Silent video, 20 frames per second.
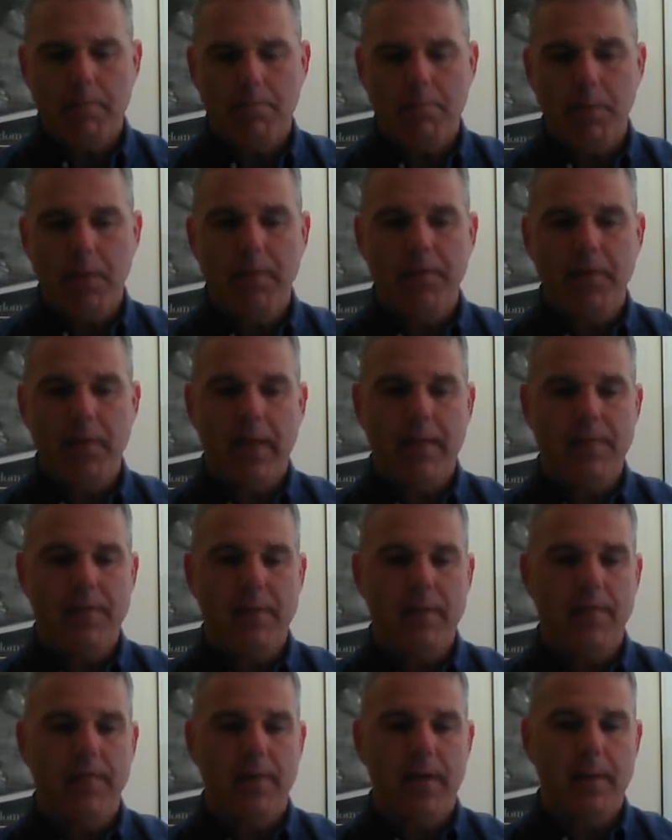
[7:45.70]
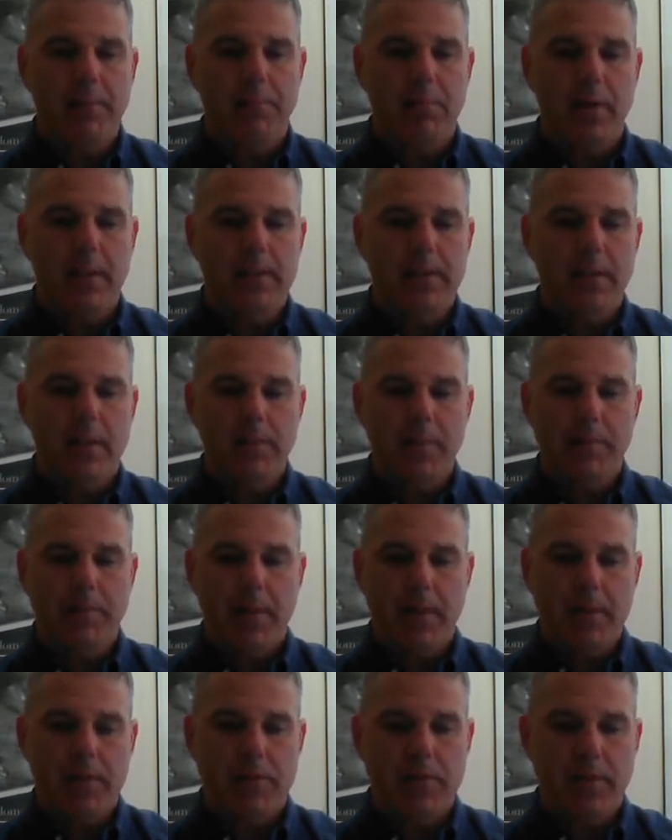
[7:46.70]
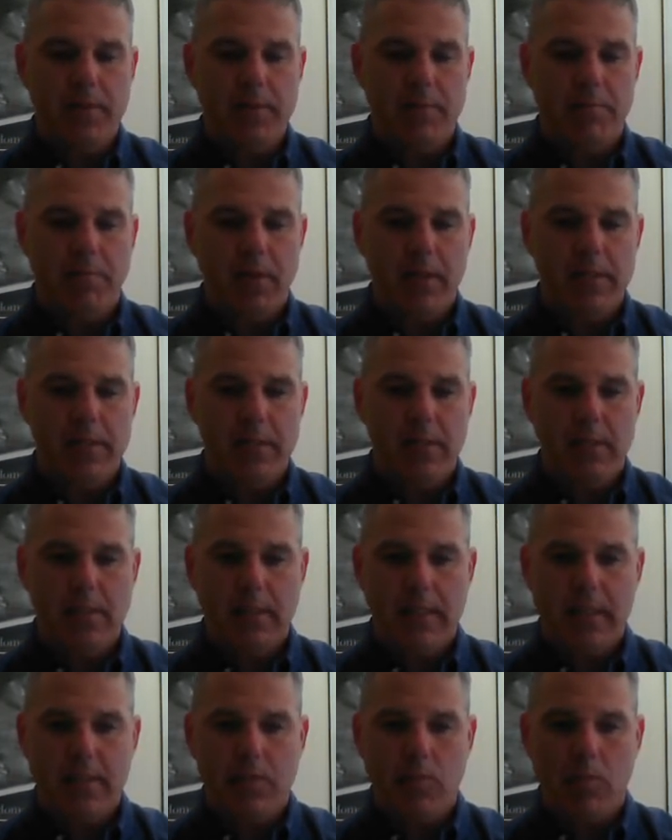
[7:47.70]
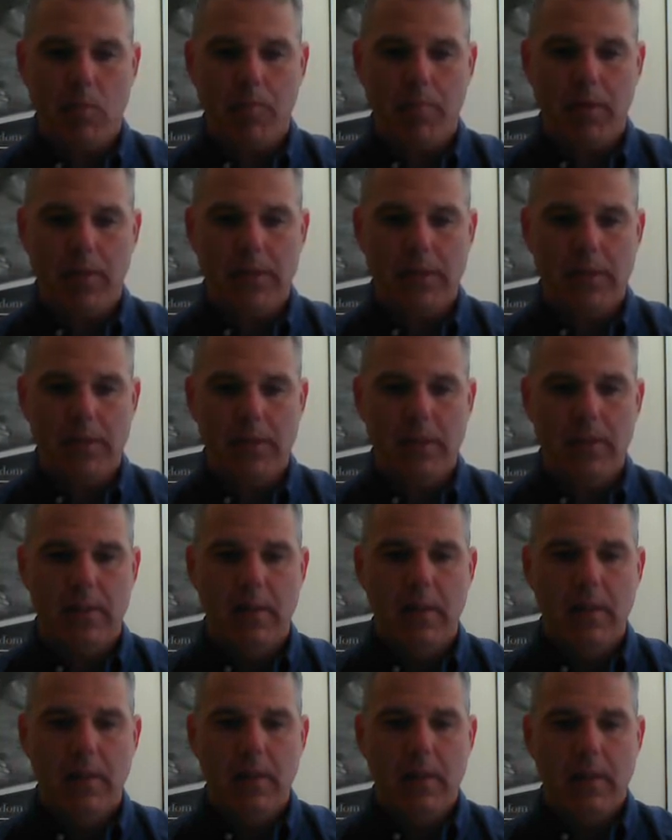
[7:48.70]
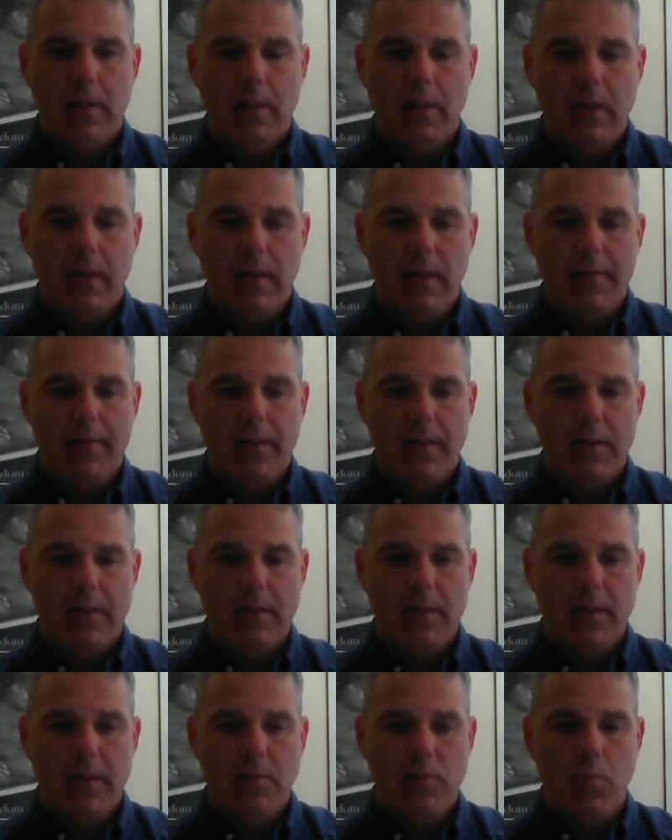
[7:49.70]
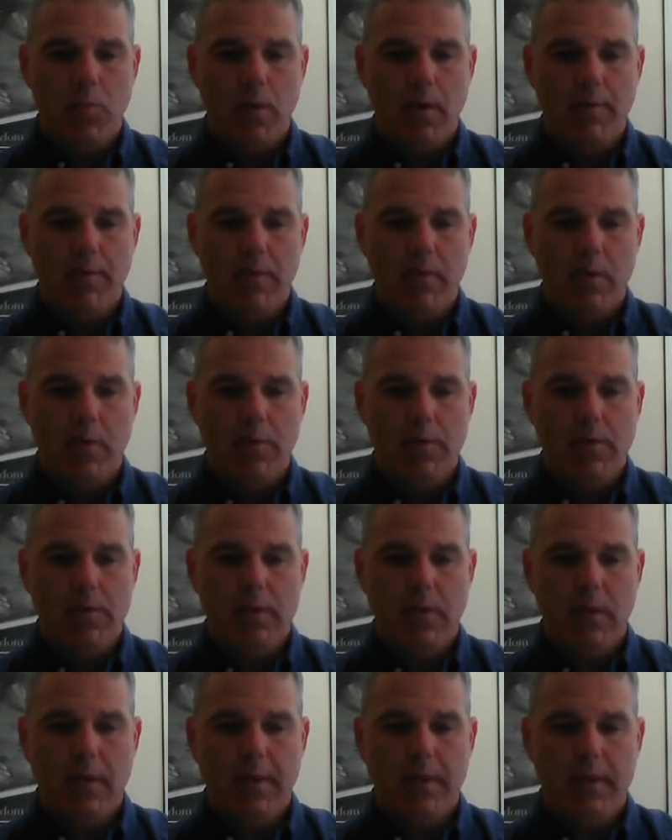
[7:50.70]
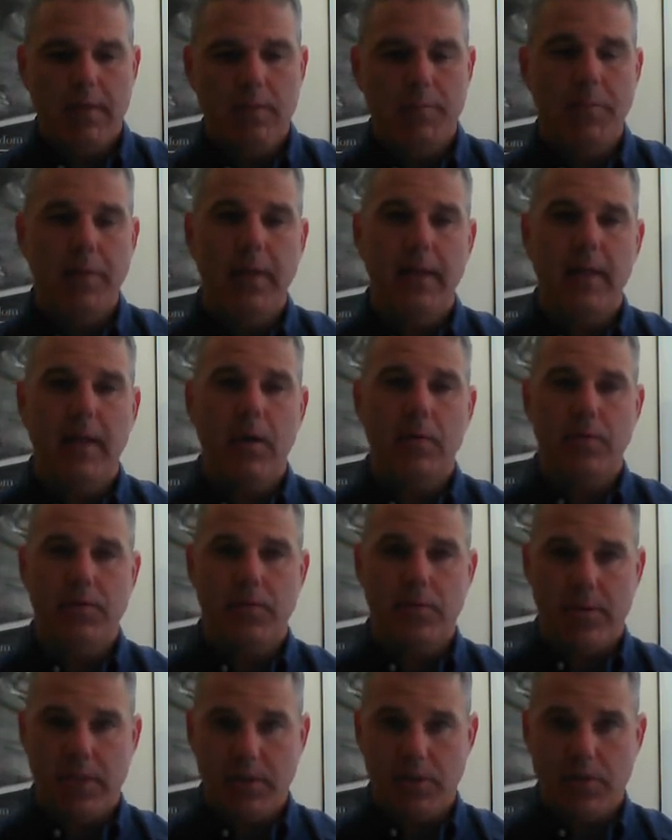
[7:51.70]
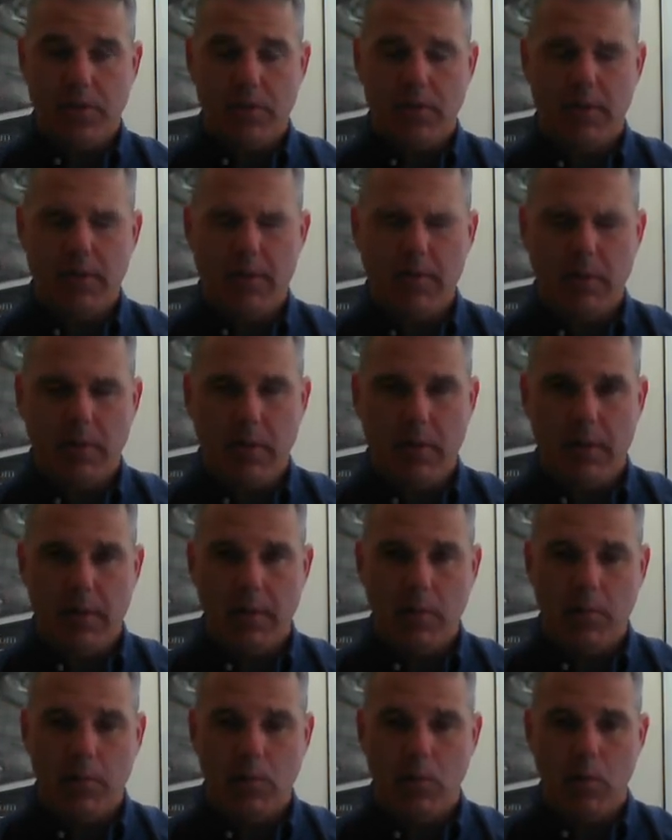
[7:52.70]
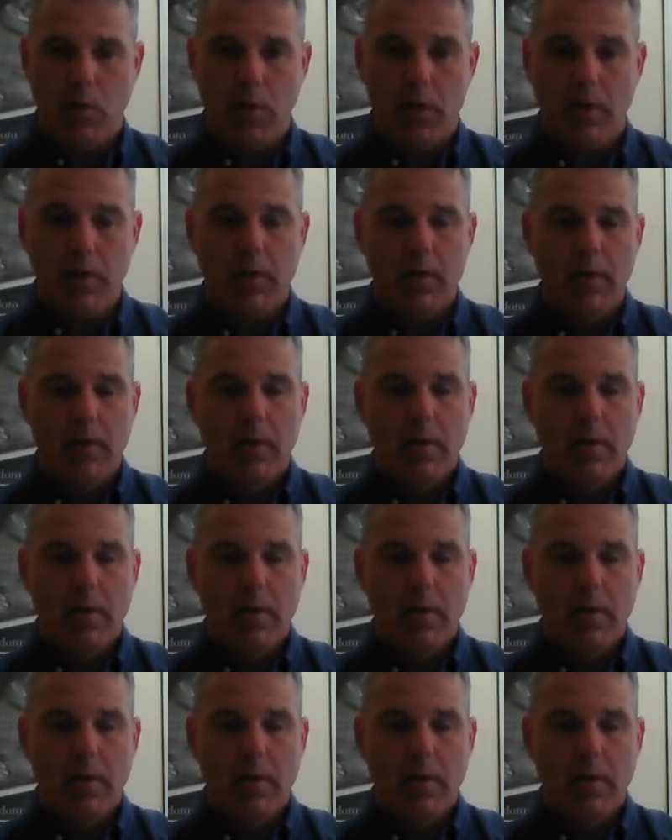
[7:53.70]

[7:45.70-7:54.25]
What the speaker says: briefly have to define price skimming, penetration pricing, status quo pricing, and then select one of those and explain how strategically it would work.